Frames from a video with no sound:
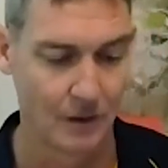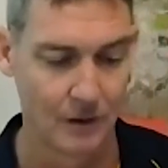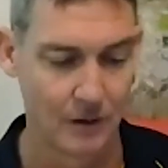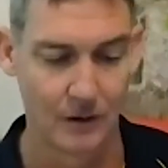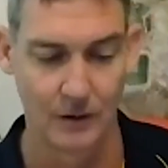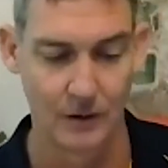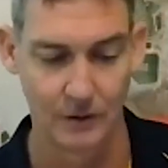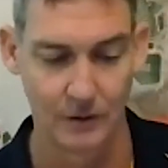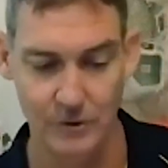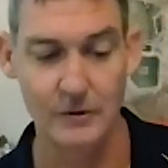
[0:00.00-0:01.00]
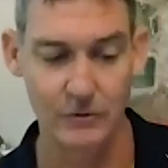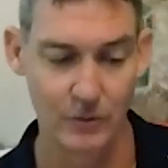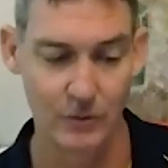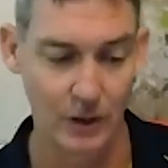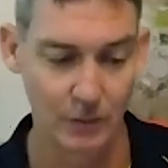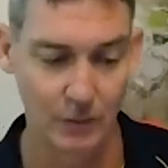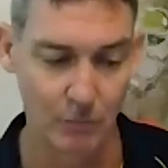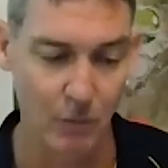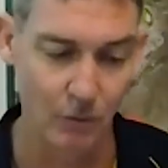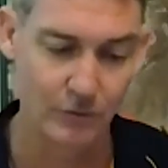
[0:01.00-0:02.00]
and change is really important to
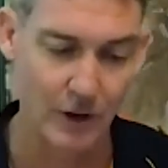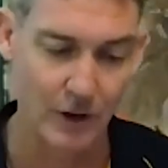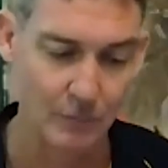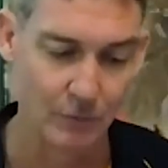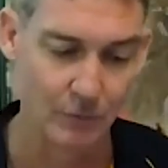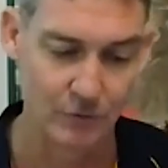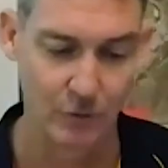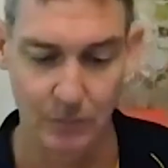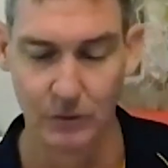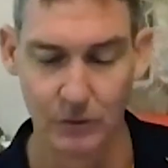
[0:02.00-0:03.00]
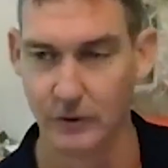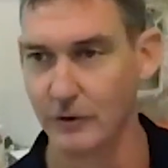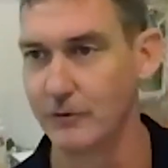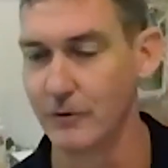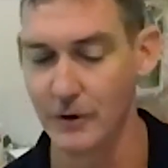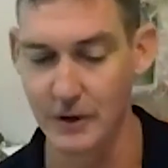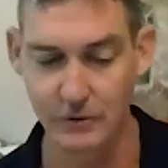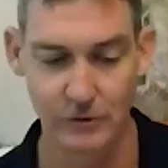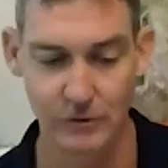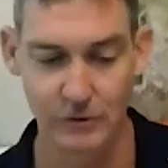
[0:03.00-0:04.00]
Aboriginal people, whose tradition
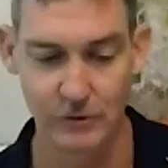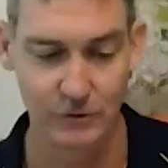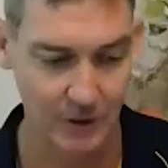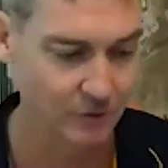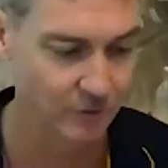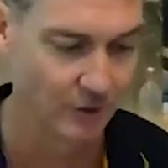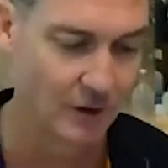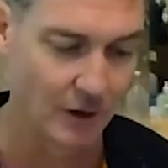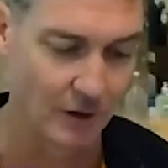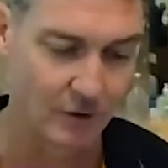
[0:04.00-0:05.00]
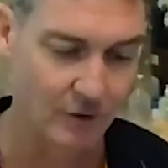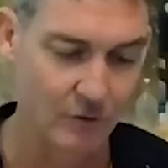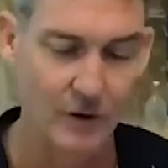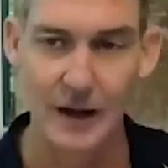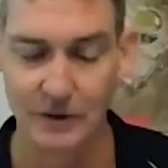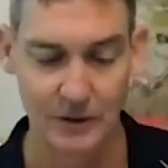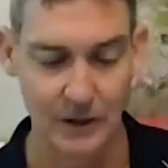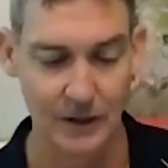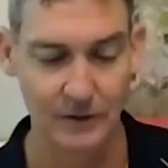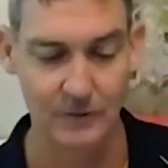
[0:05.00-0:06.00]
teaches a created and
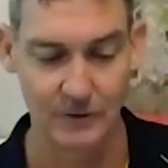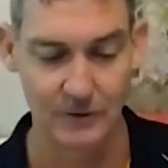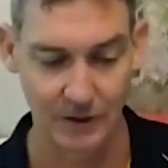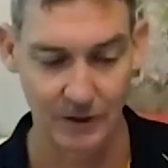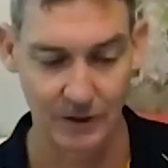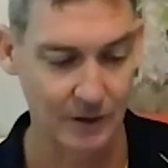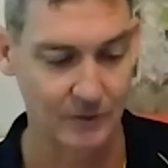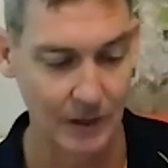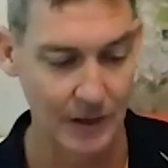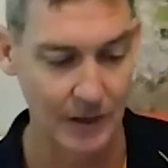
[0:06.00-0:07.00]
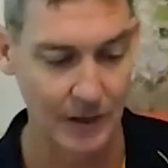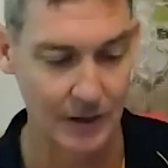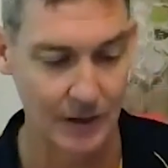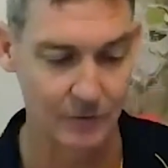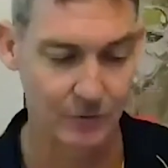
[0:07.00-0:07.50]
interconnected landscape.